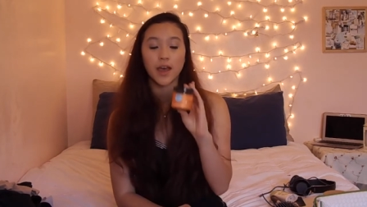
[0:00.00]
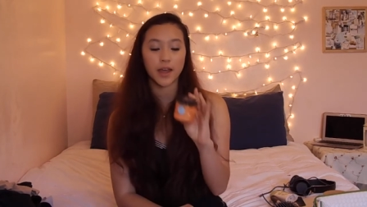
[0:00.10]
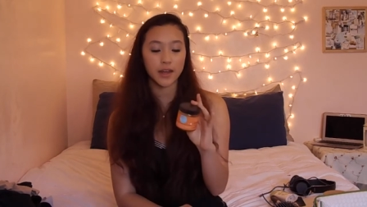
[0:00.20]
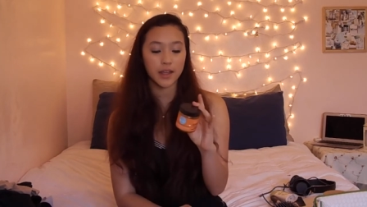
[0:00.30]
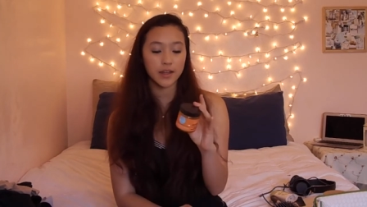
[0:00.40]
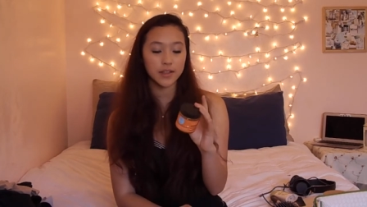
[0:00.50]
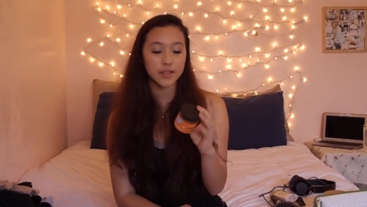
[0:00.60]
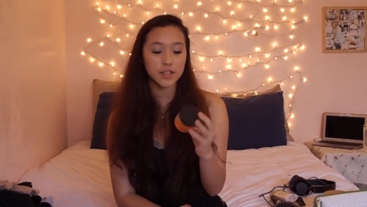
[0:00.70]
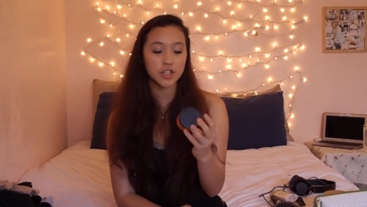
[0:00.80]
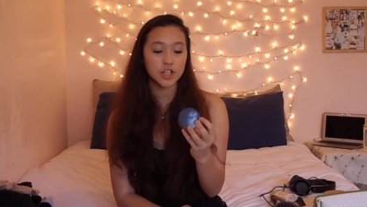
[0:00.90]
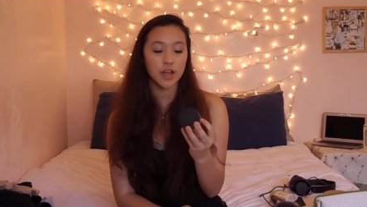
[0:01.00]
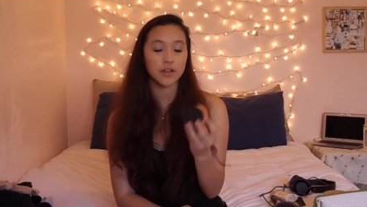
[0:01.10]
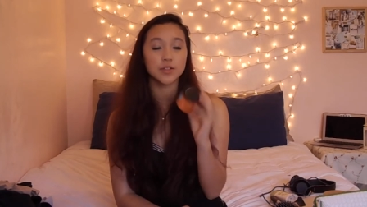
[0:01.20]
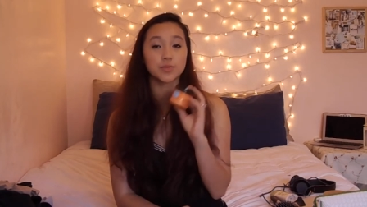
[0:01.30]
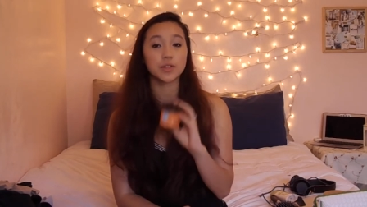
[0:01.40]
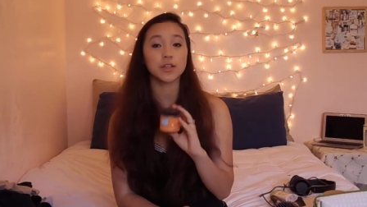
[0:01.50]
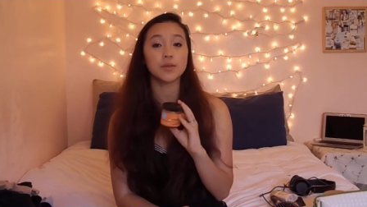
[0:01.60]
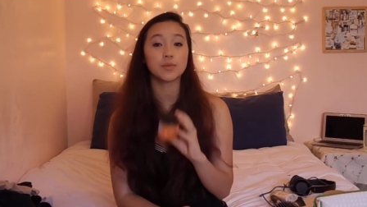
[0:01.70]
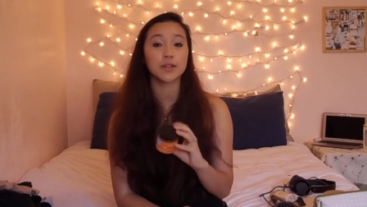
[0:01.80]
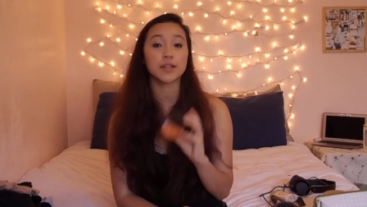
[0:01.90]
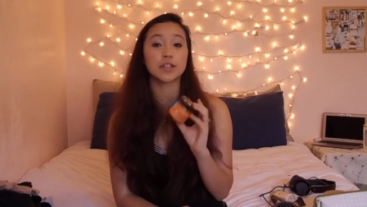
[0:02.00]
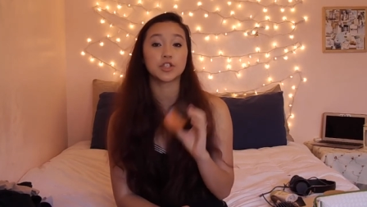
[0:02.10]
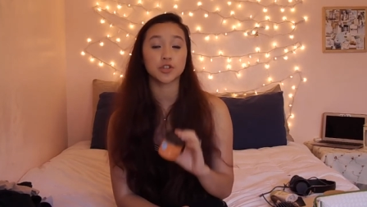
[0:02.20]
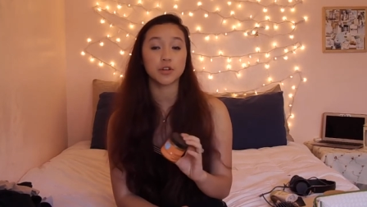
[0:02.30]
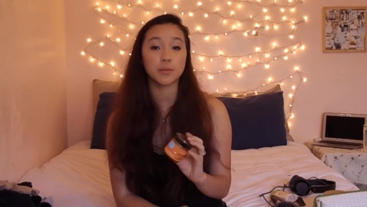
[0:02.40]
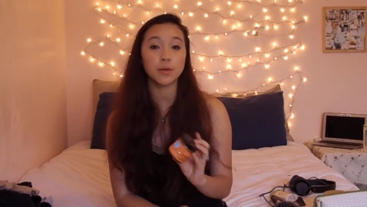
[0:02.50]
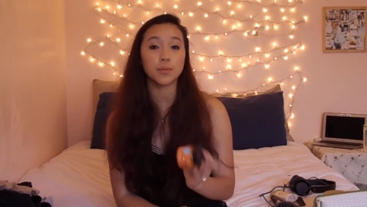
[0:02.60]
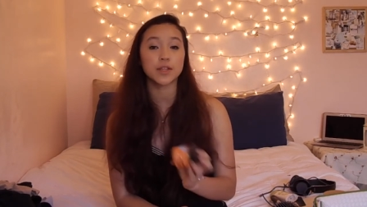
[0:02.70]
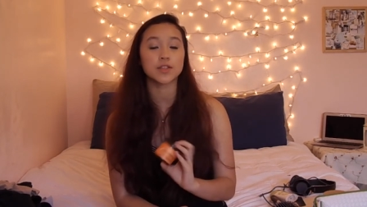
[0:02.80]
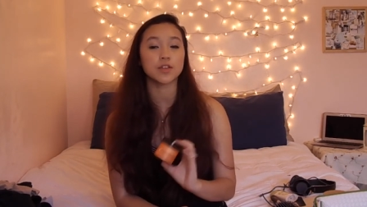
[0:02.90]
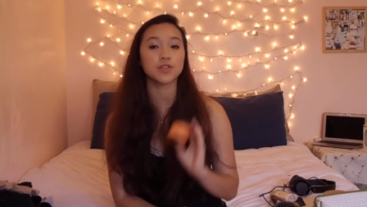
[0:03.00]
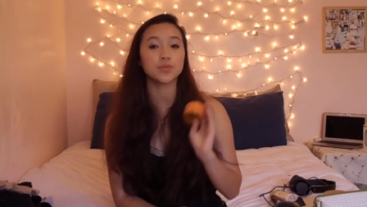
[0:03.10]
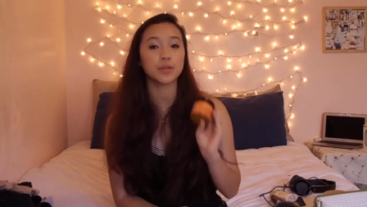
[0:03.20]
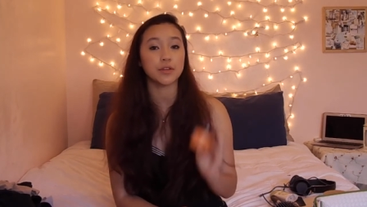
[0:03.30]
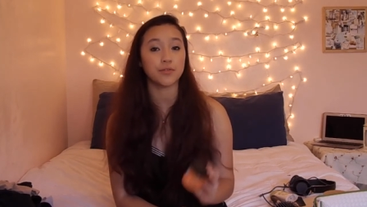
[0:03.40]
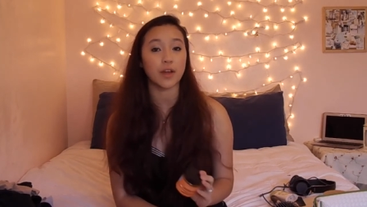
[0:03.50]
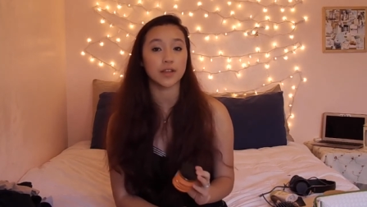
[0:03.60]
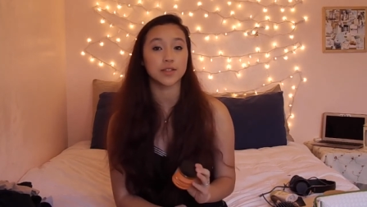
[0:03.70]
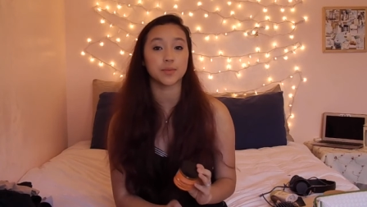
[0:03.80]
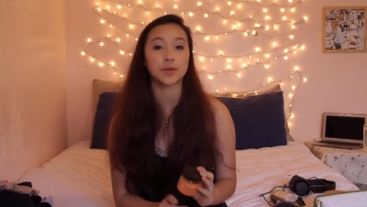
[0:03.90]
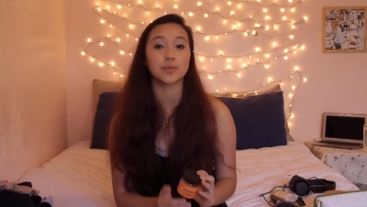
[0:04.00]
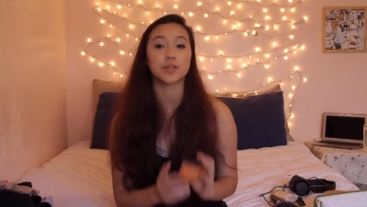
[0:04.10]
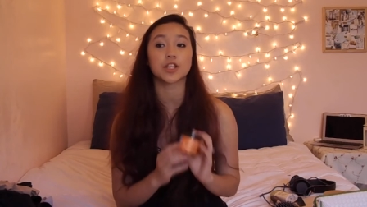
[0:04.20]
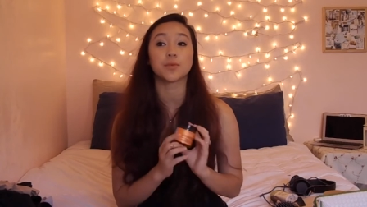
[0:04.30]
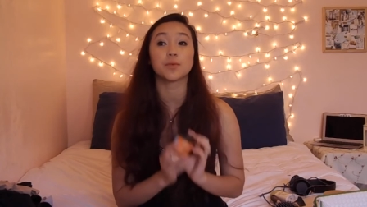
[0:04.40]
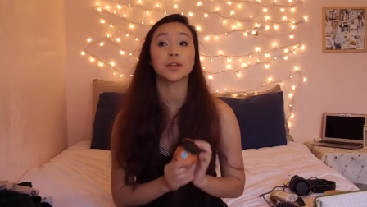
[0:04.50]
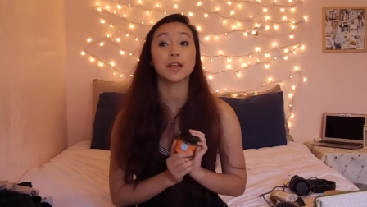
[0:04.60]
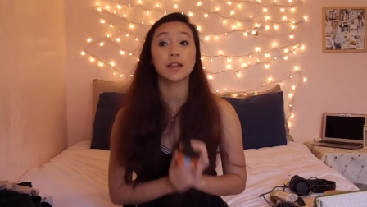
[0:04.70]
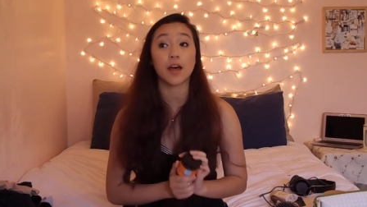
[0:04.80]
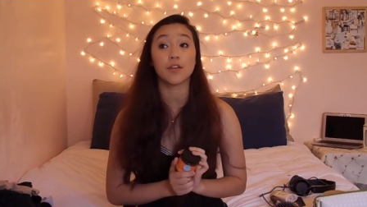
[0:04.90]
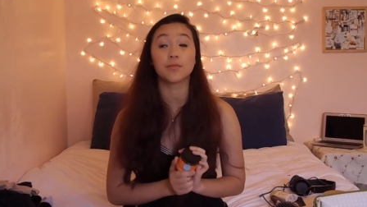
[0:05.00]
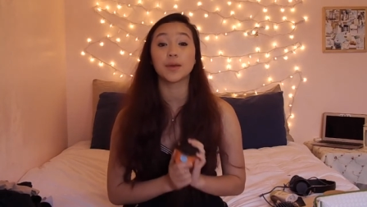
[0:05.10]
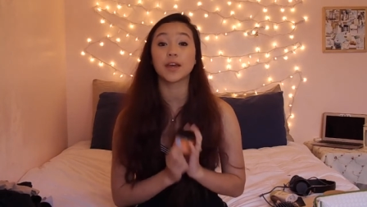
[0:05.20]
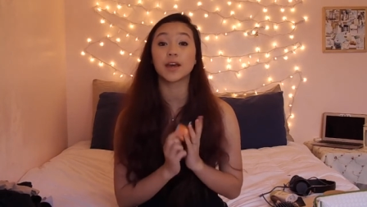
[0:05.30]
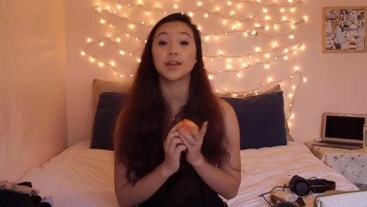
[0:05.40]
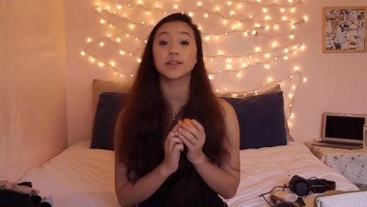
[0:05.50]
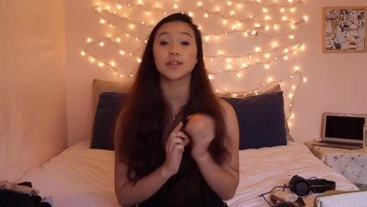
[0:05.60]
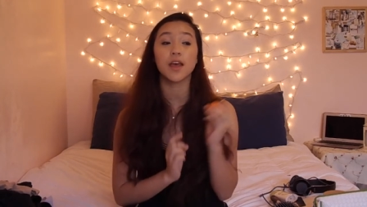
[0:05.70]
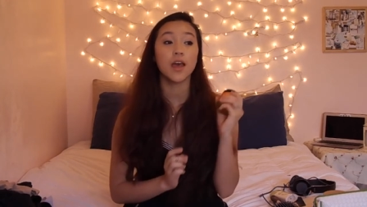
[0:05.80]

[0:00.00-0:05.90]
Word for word: And it is a gel. It's really, really durable, but it's also really flexible, which I really love because,